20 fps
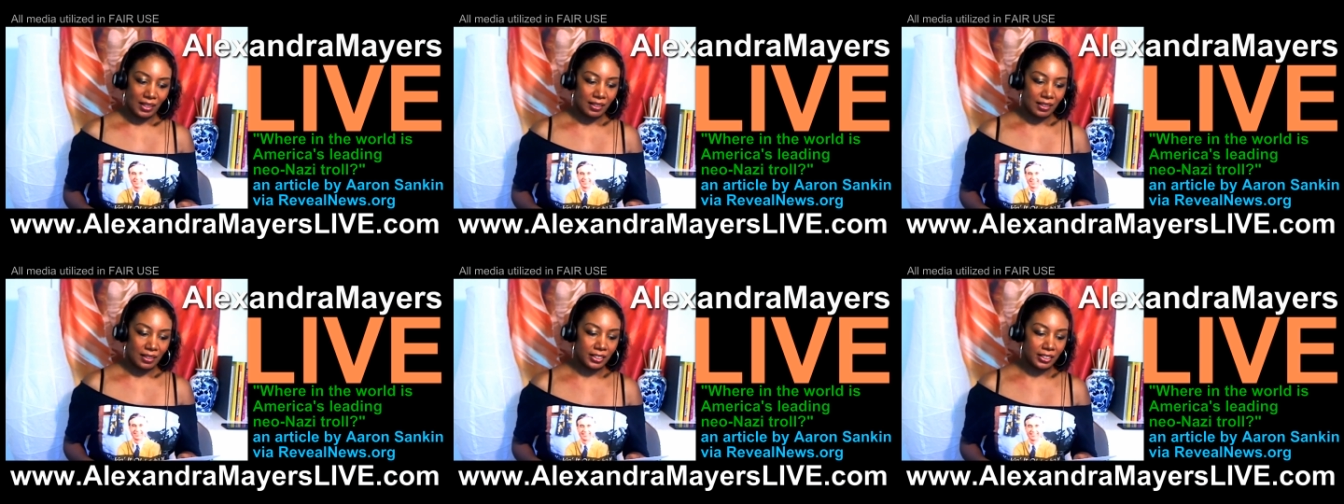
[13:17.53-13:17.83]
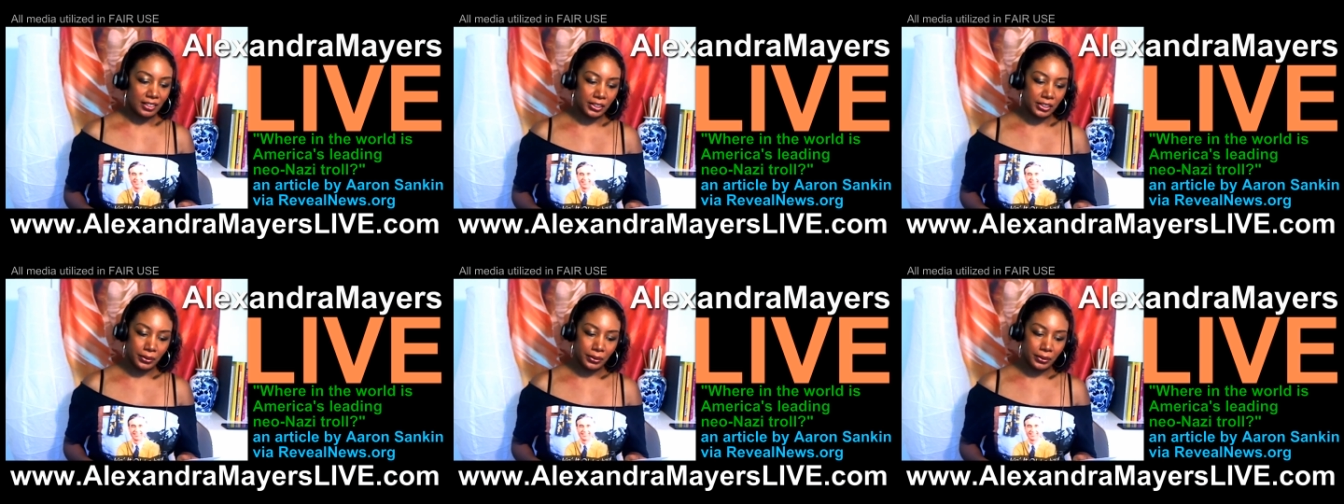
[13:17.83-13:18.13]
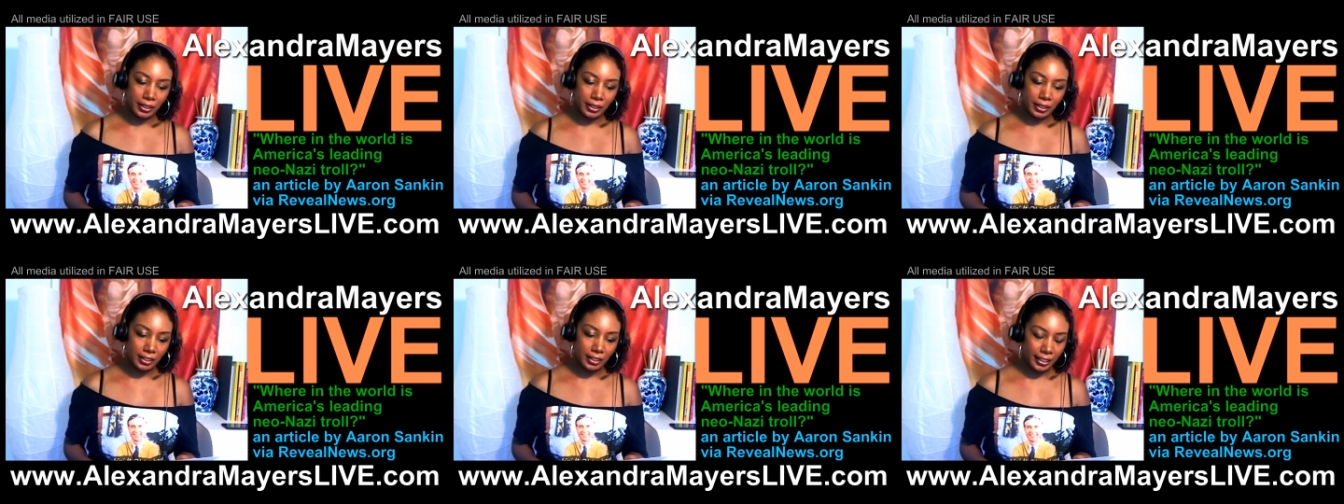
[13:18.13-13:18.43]
The suit
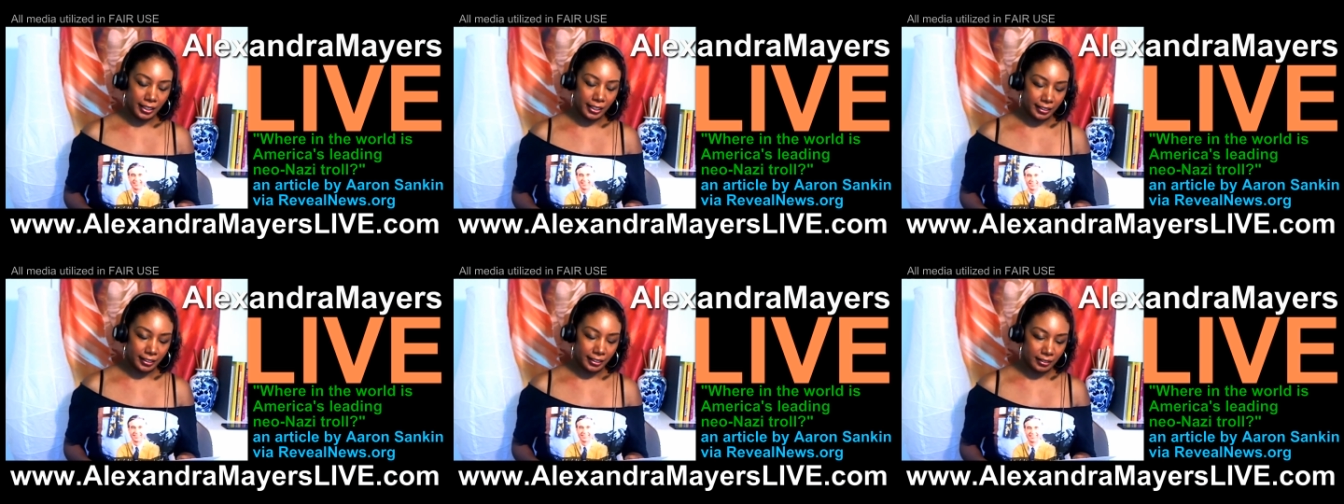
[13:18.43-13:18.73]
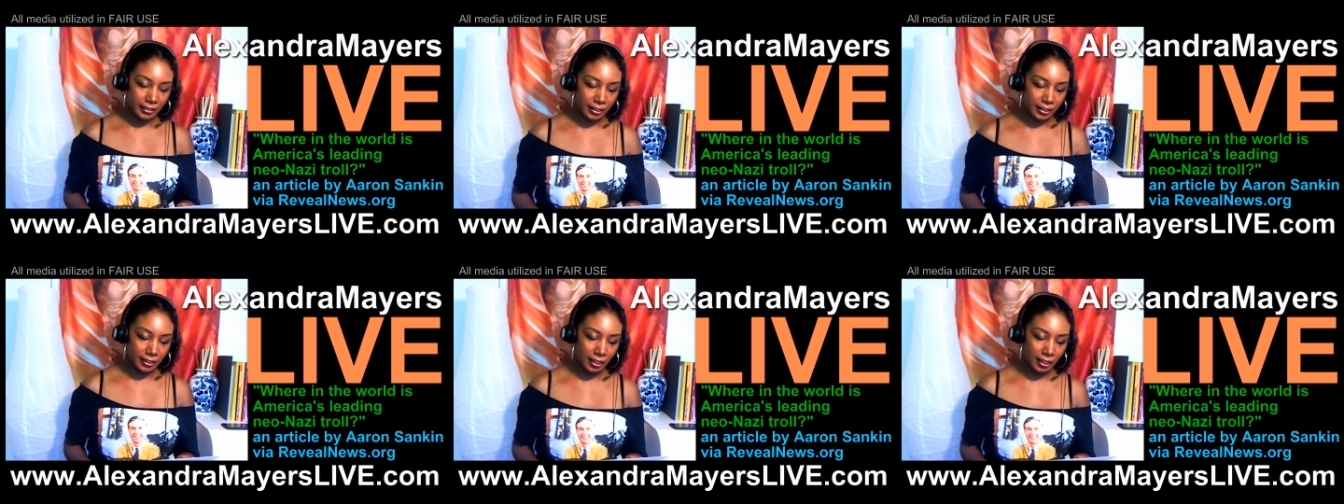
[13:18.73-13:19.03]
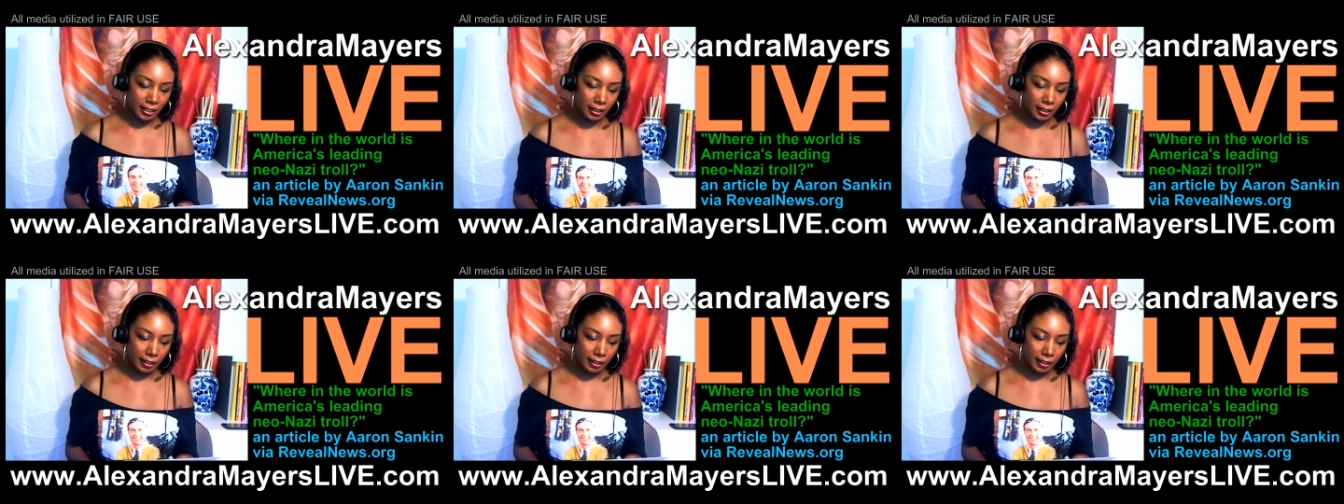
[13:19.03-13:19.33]
contends
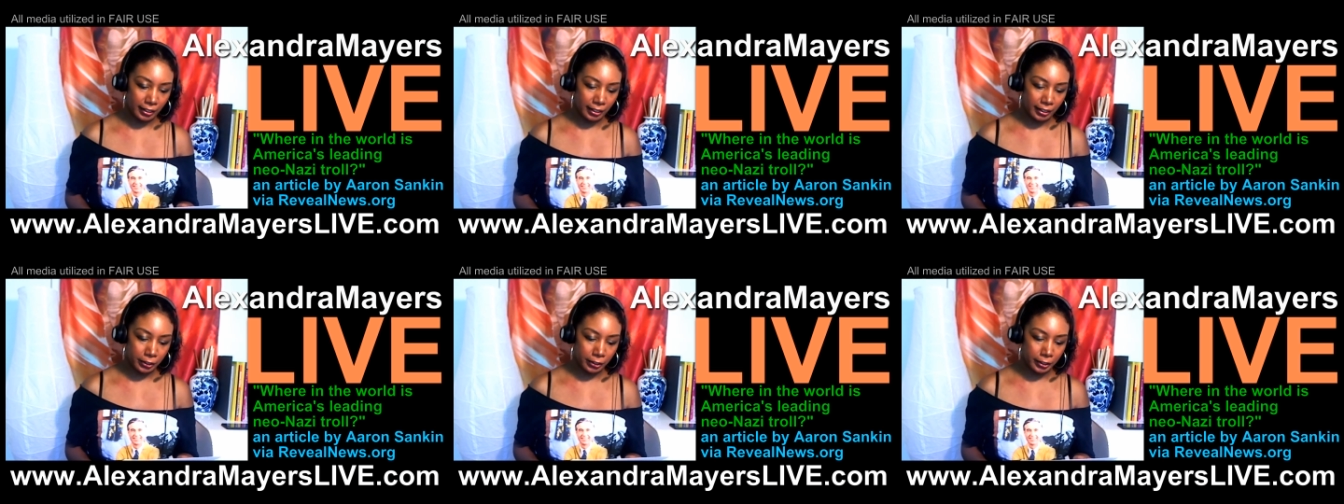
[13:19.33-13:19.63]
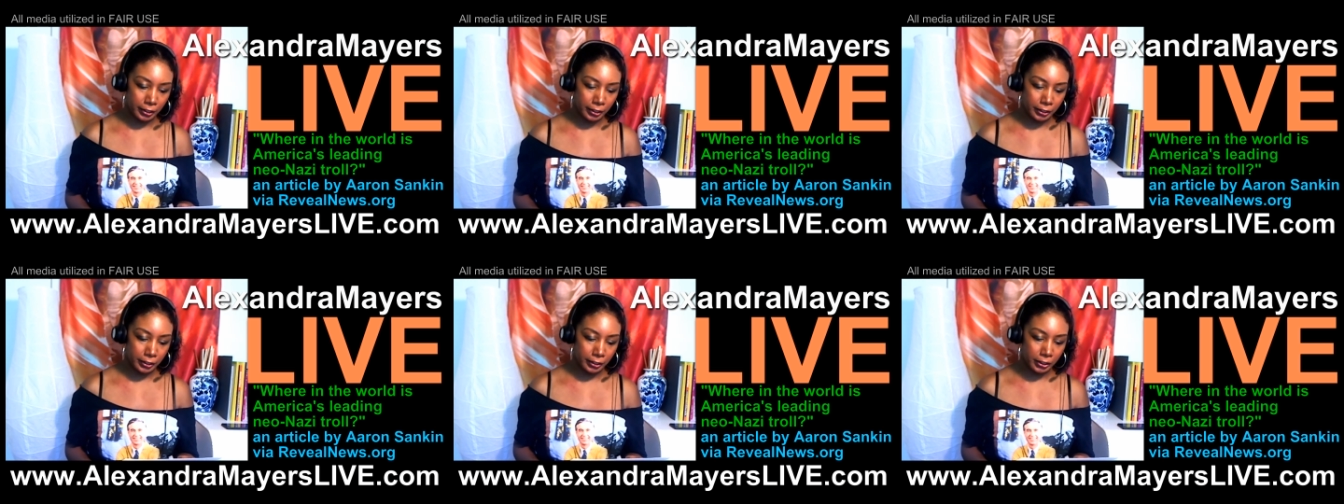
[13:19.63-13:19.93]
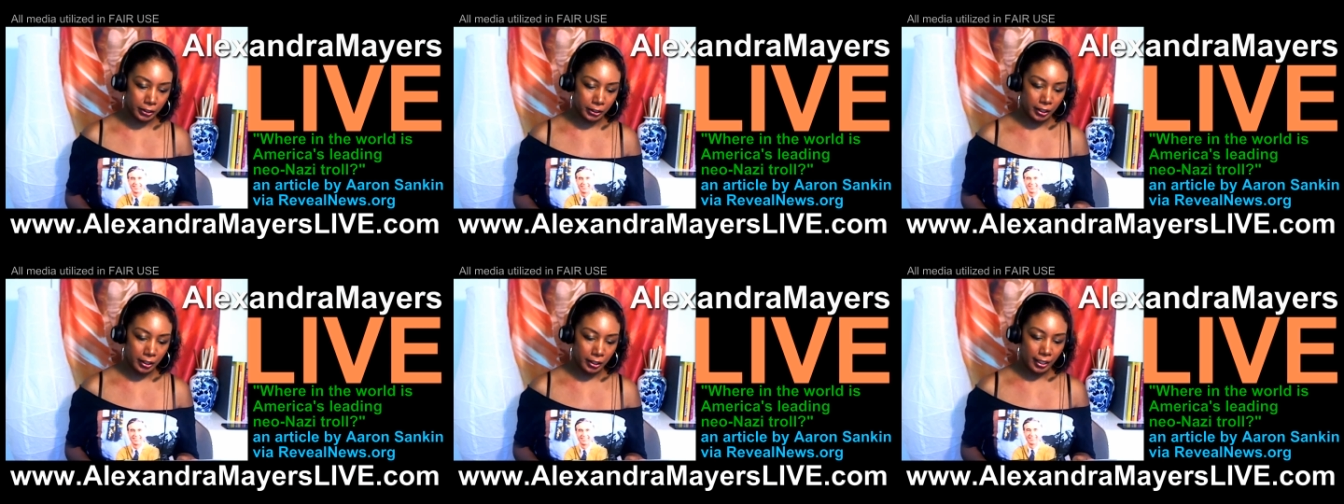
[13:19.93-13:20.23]
that
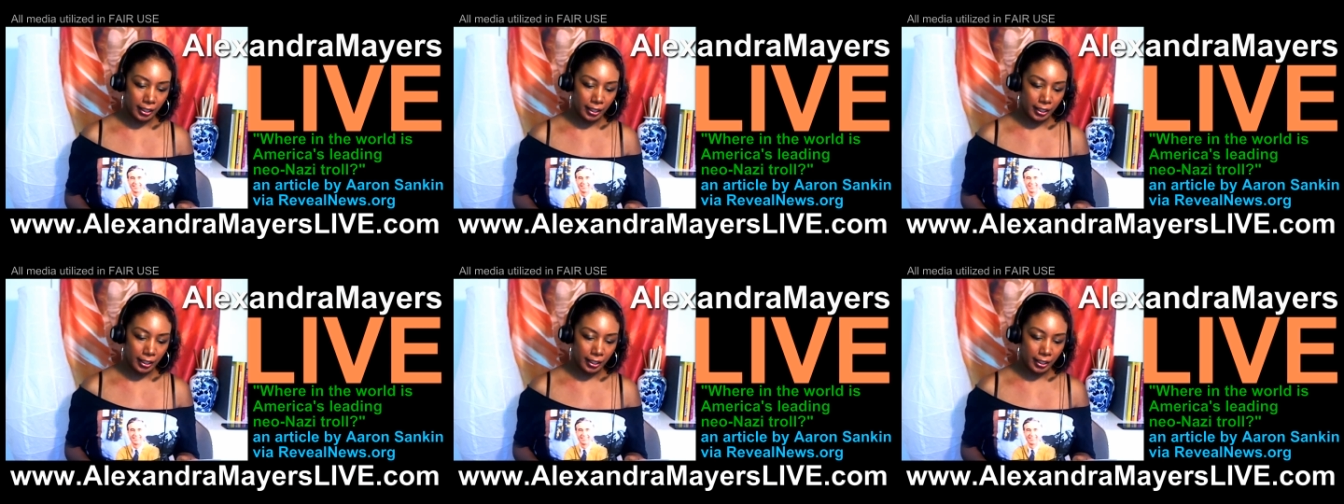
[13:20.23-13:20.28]
Gersh